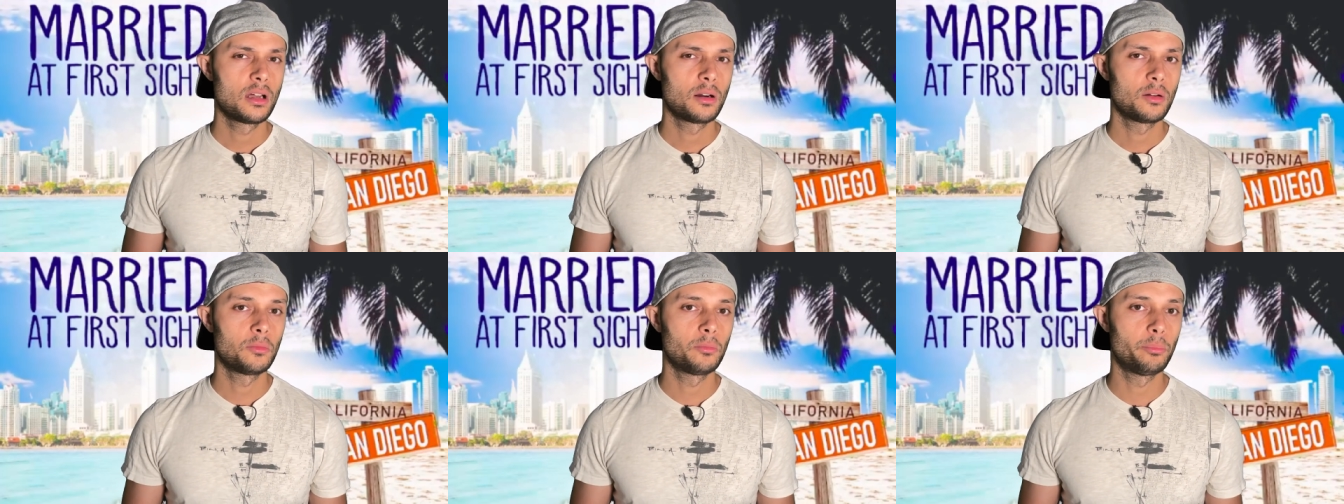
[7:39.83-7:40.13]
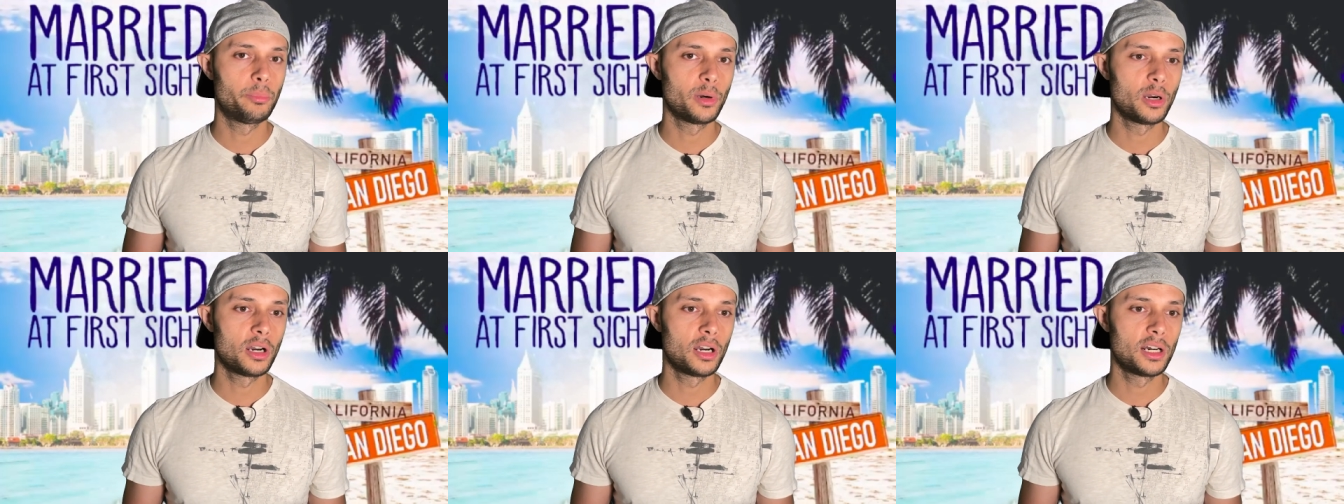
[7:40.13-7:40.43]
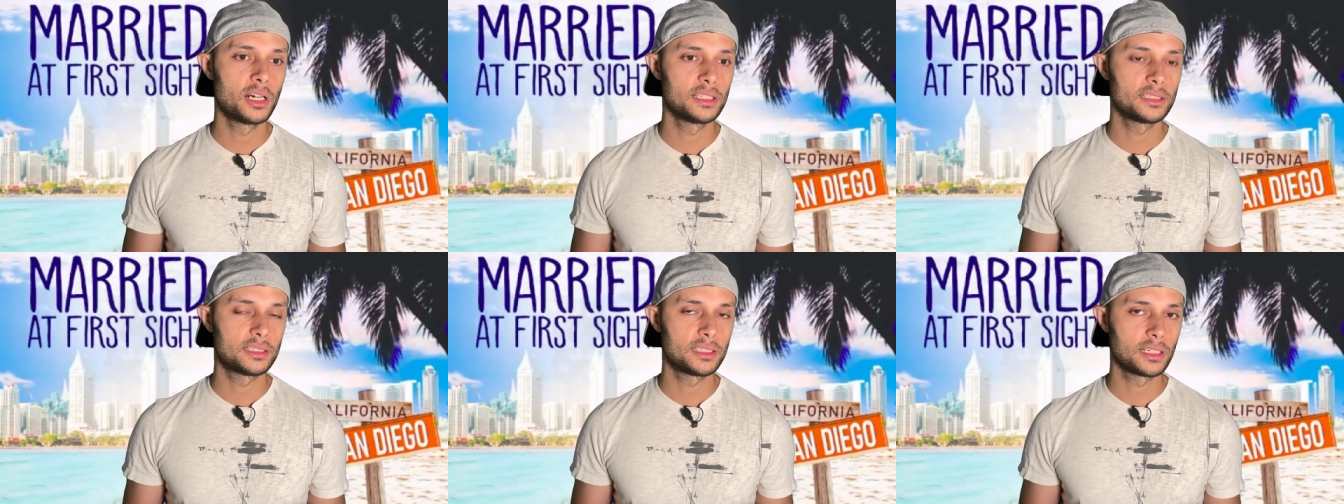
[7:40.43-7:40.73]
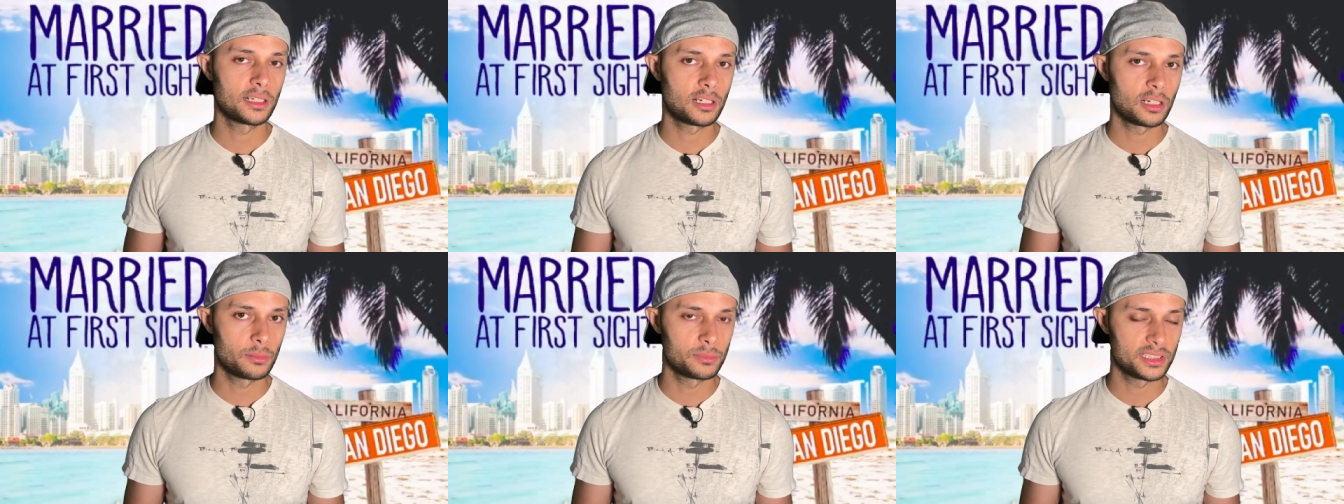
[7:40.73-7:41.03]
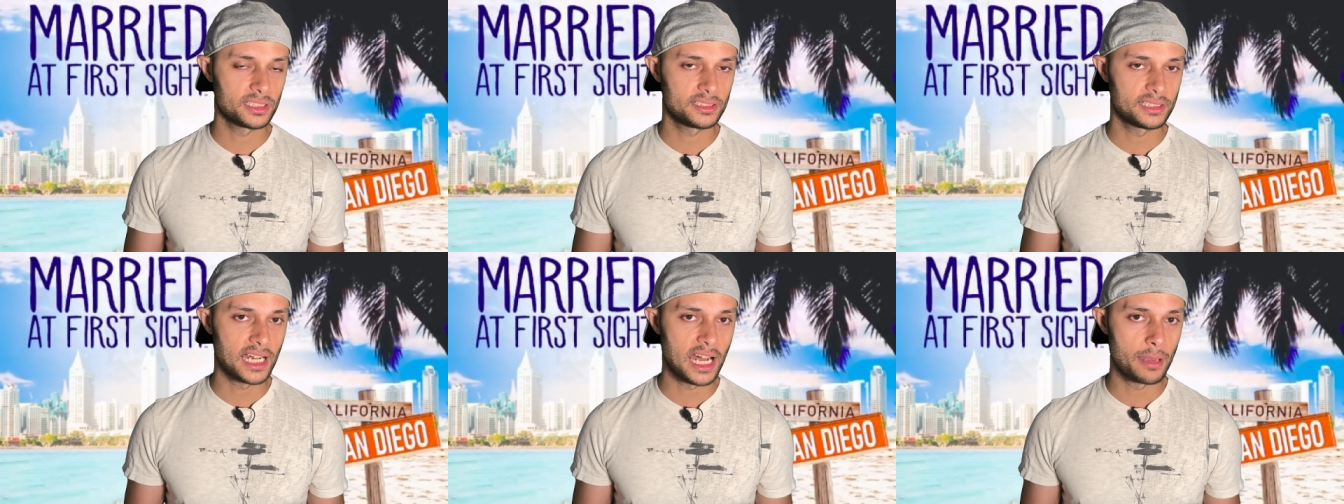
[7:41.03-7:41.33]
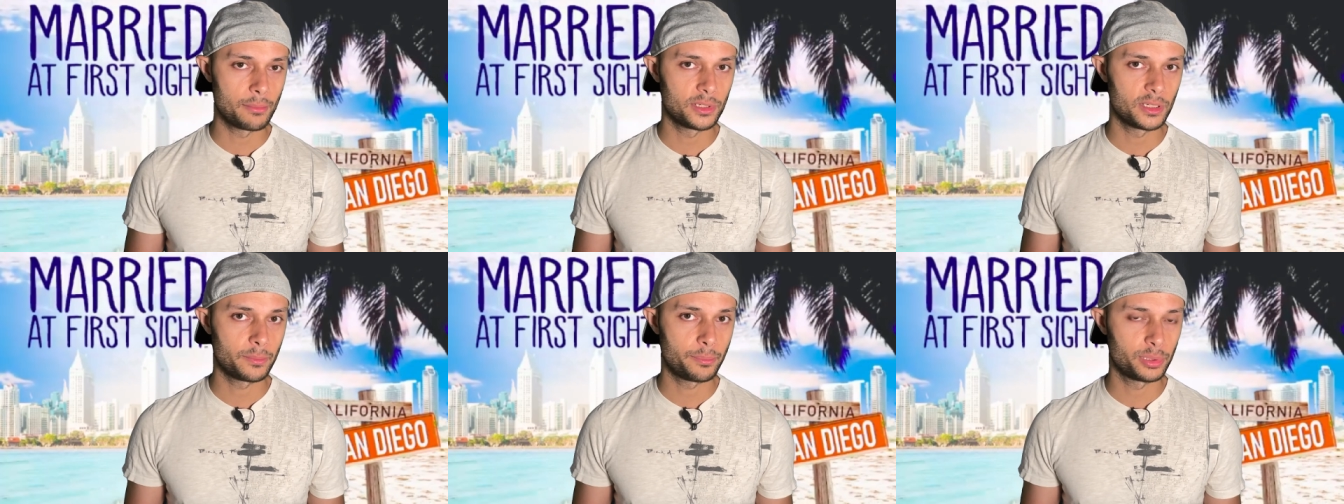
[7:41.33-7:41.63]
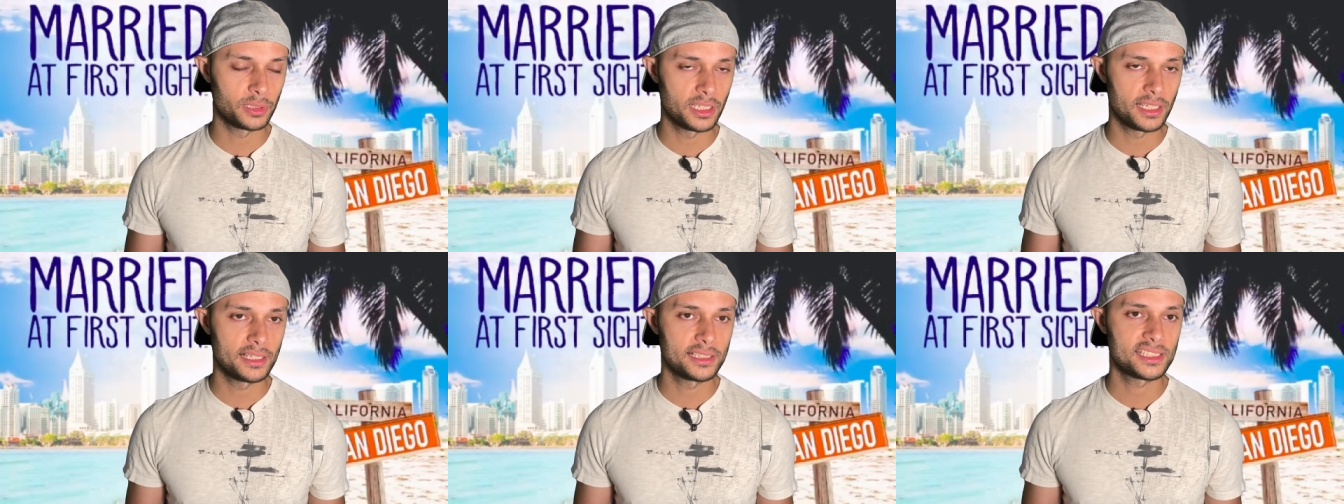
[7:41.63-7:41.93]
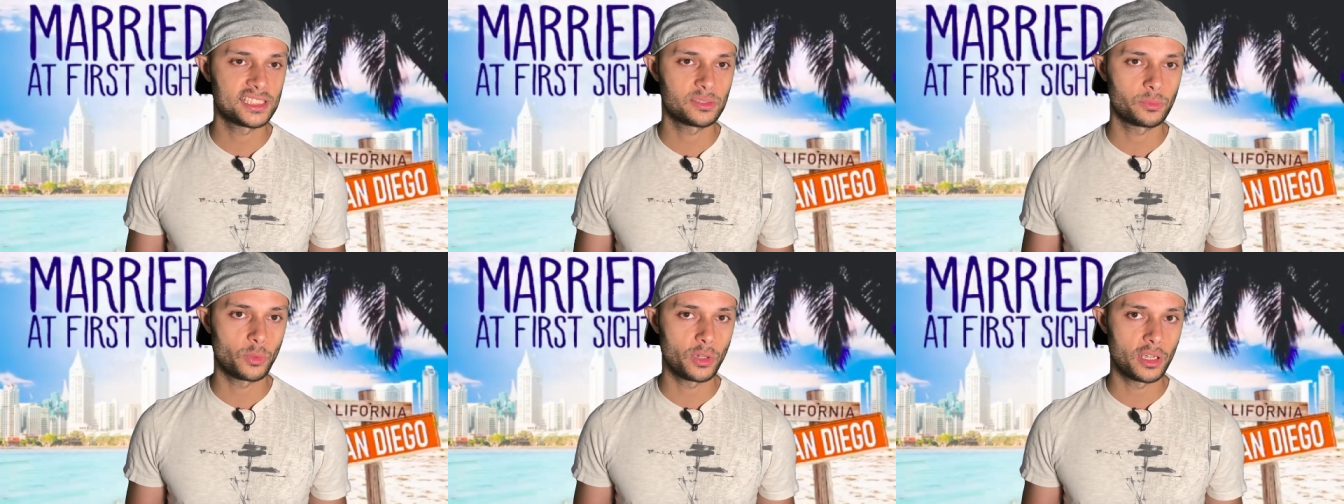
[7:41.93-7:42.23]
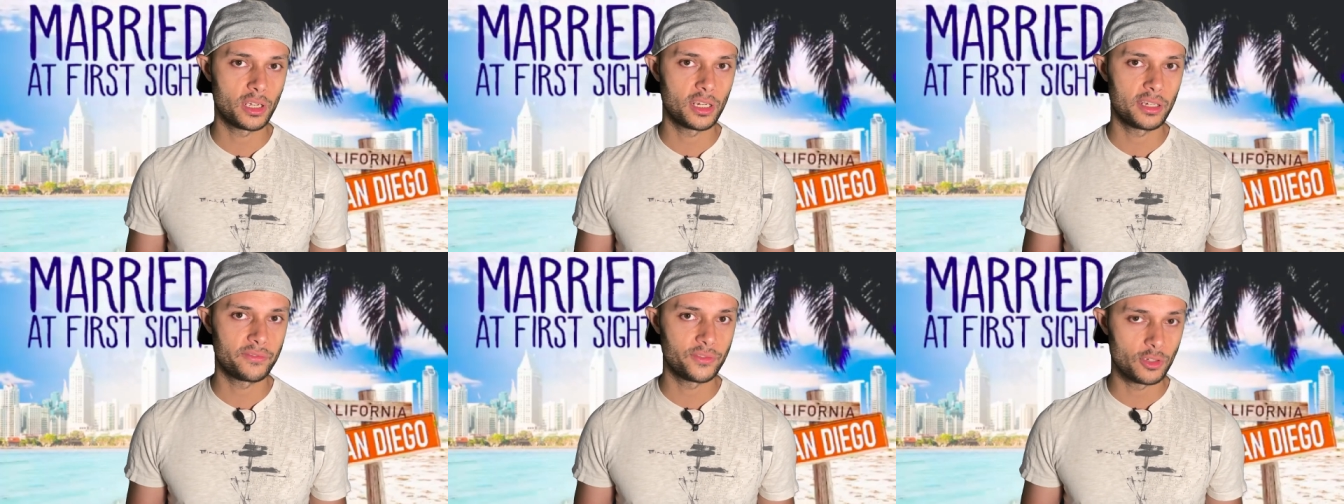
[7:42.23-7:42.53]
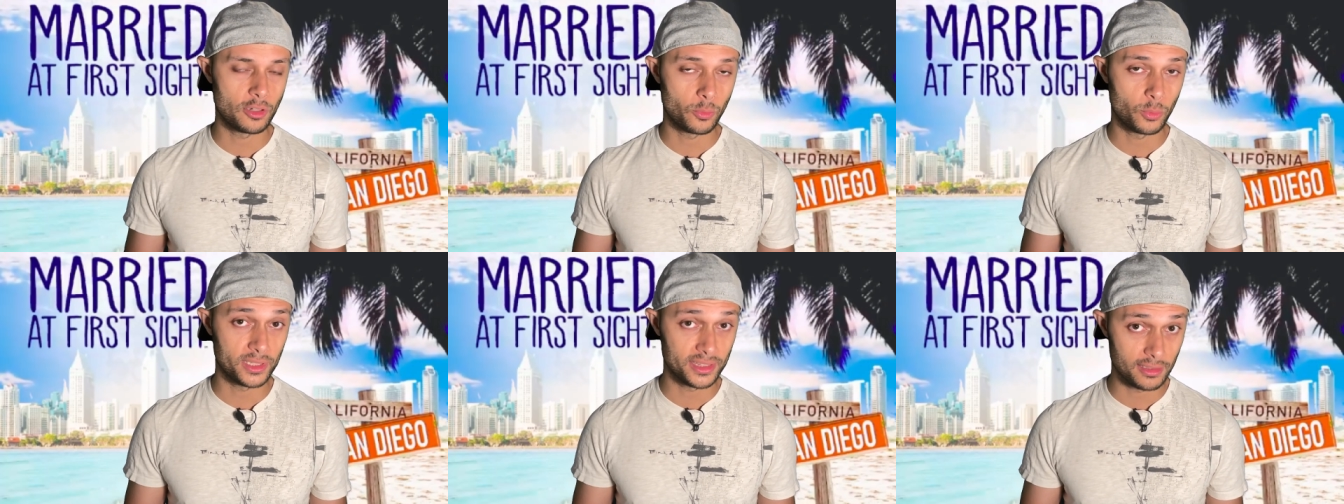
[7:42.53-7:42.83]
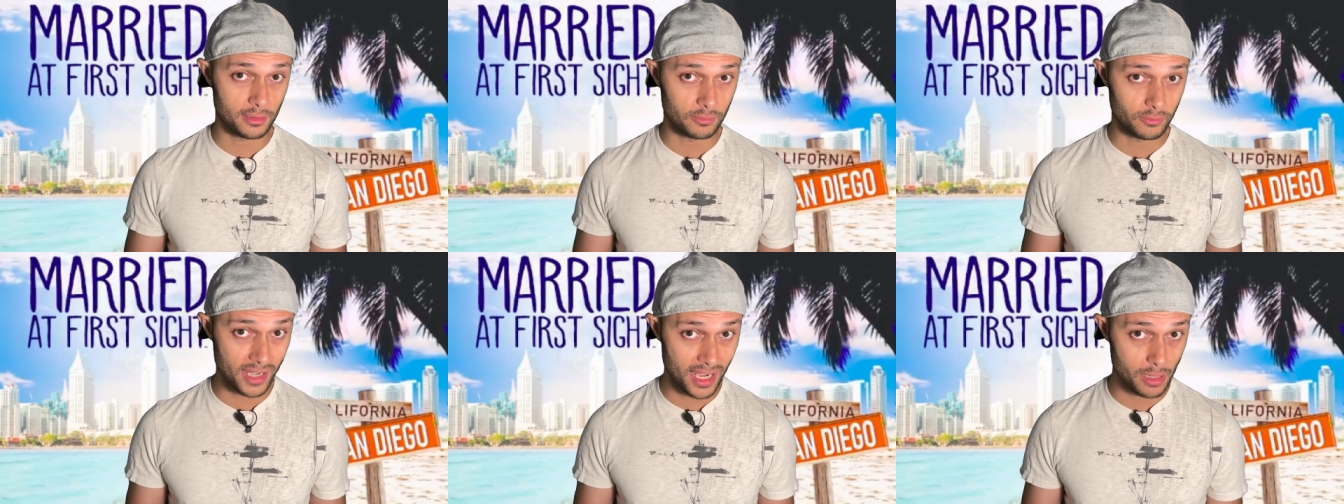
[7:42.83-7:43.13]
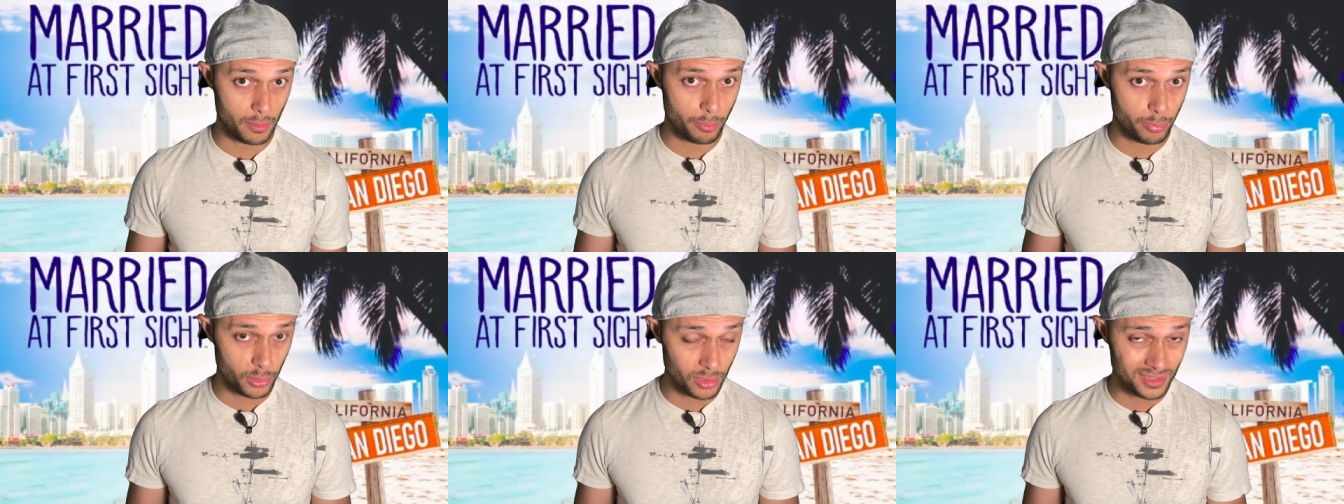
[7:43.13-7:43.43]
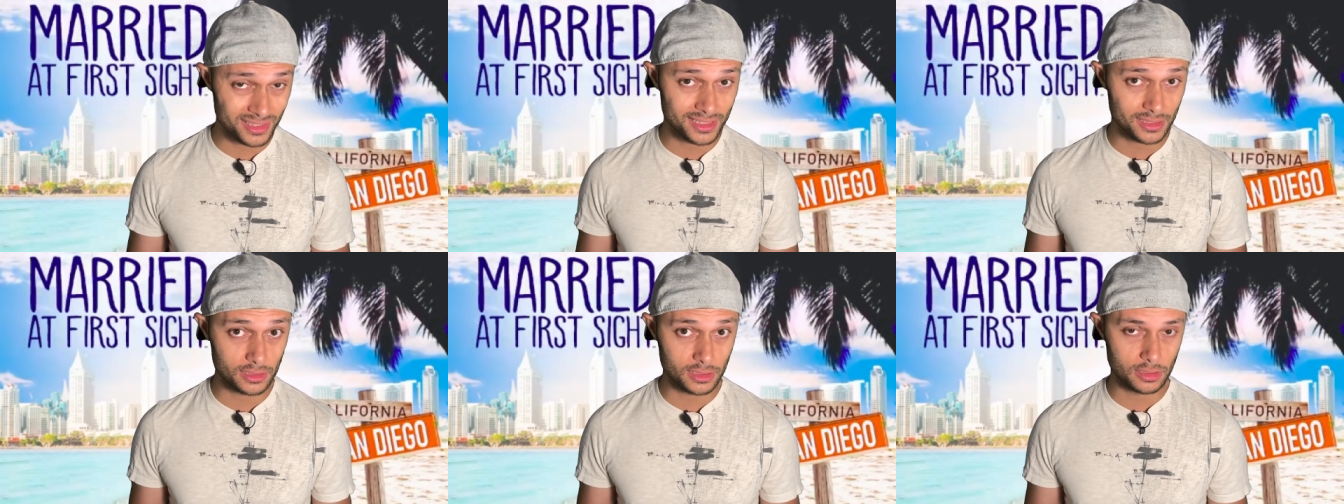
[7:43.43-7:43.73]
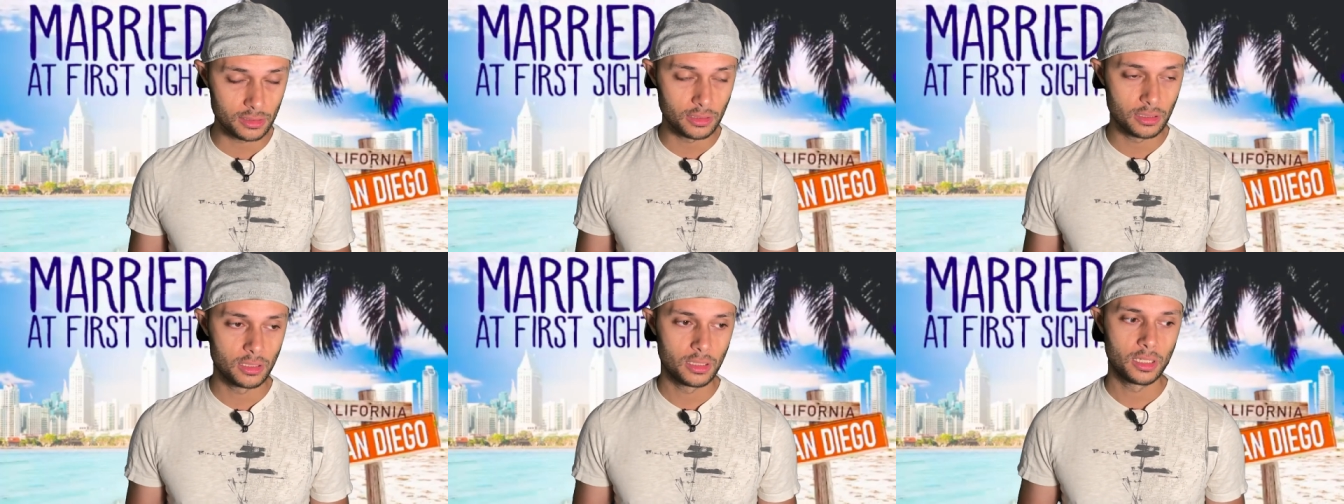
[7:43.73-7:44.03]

But there comes a time and a place where if you're with the right person,